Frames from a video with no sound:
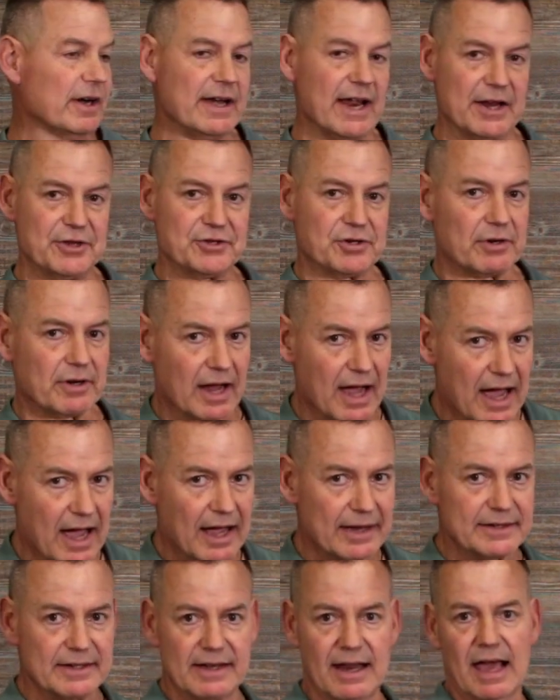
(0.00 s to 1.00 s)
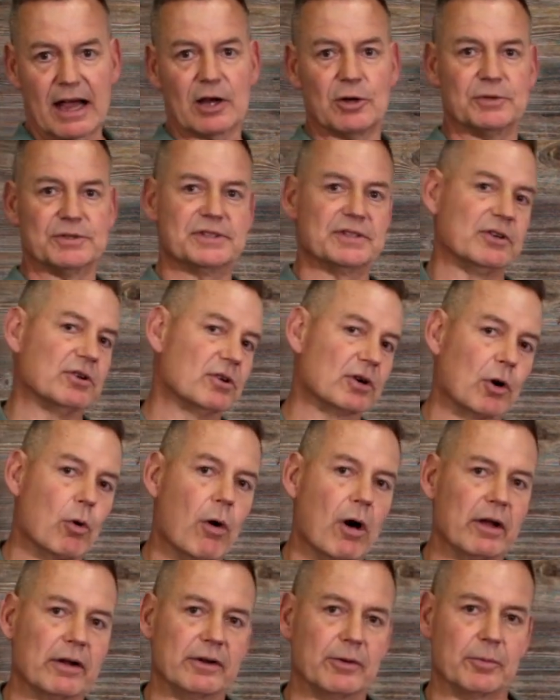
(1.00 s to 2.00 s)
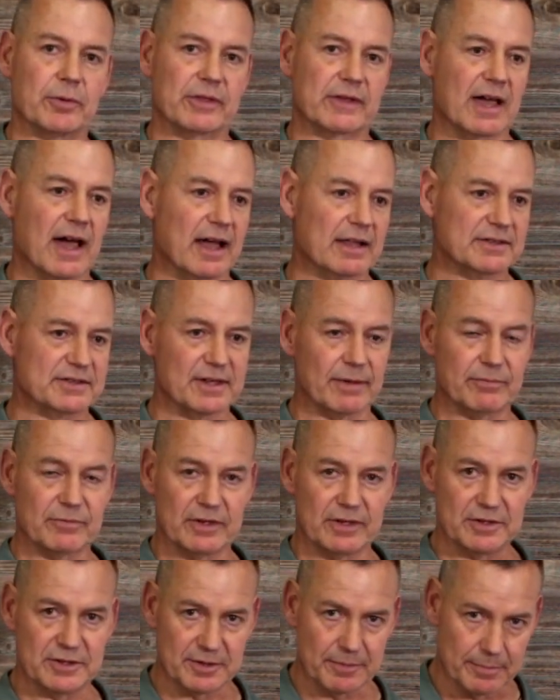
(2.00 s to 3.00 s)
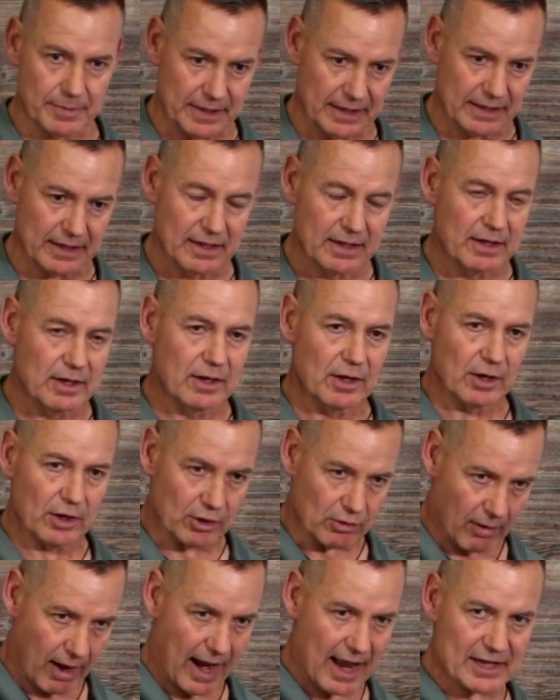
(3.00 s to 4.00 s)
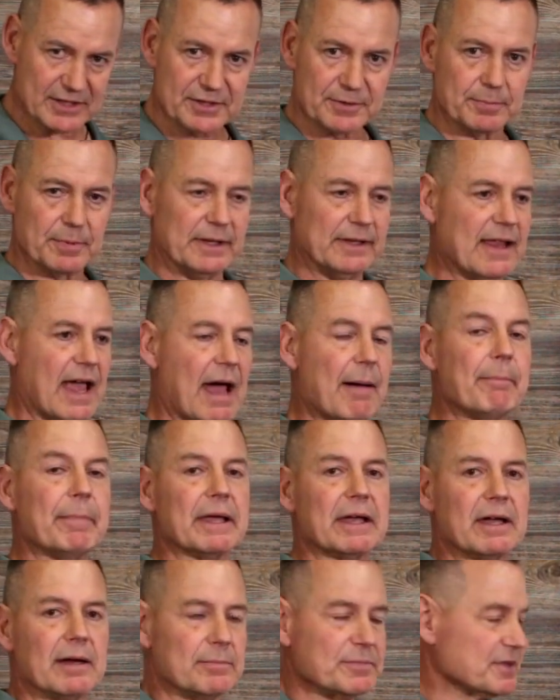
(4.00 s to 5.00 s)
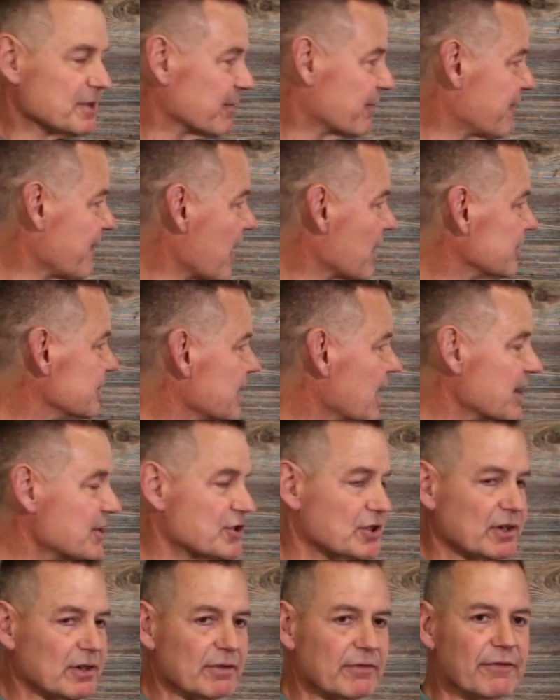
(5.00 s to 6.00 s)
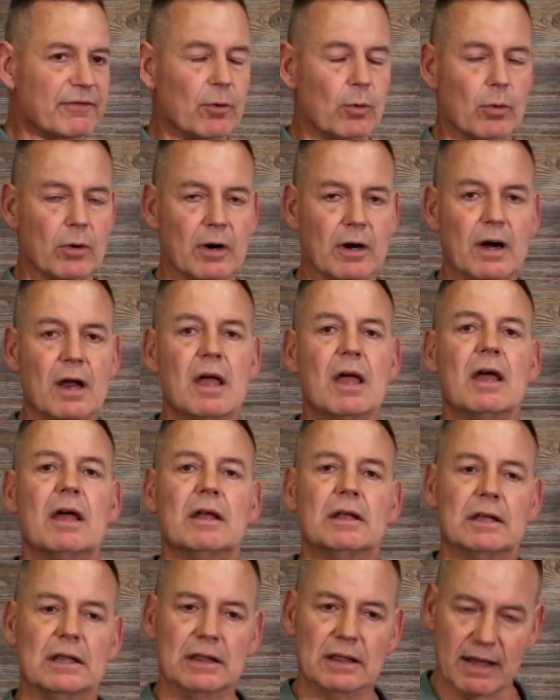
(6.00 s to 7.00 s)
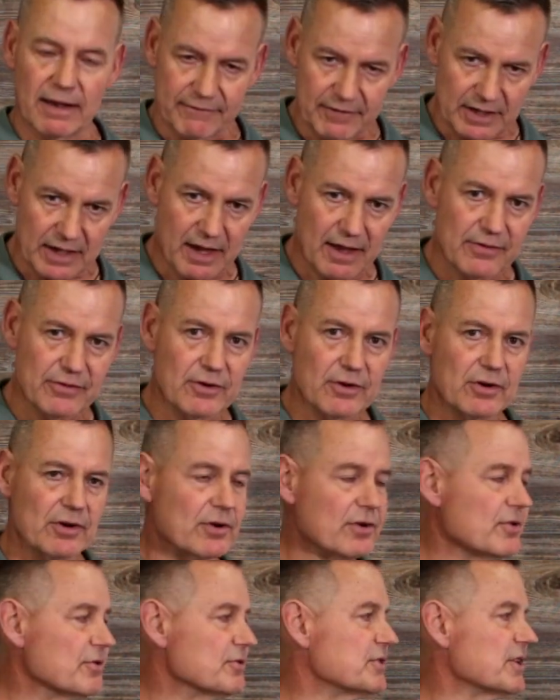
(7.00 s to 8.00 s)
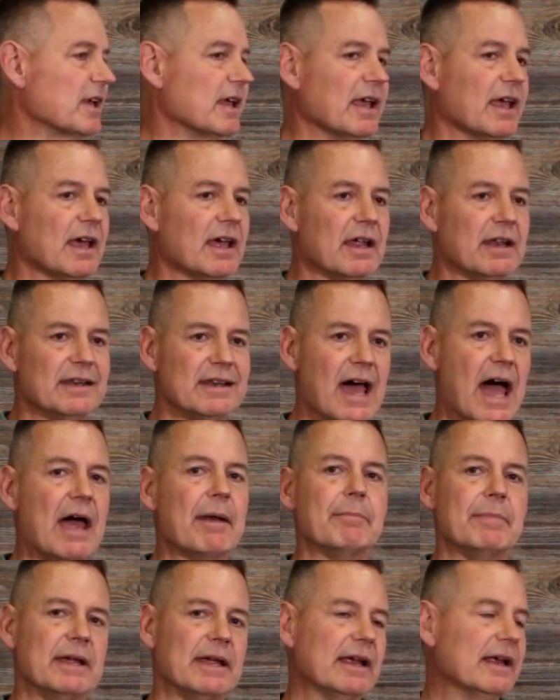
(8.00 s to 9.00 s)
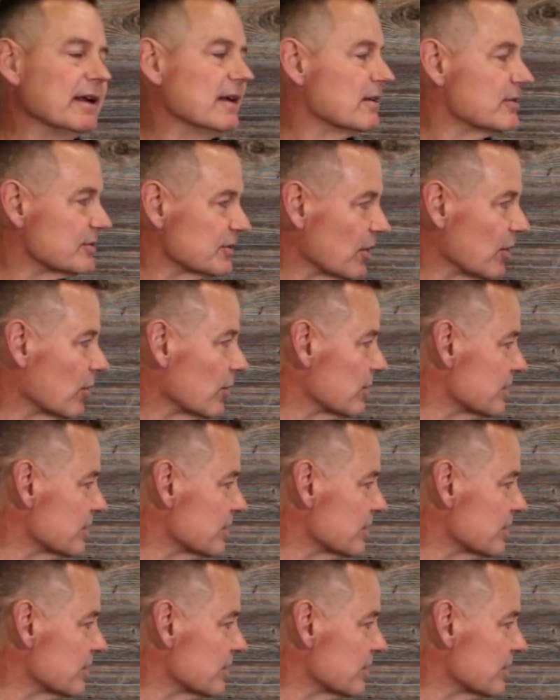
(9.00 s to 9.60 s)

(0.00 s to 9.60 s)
nature God, did not consider equality with God something to be grasped, and that becomes the foundation for loving others and not being so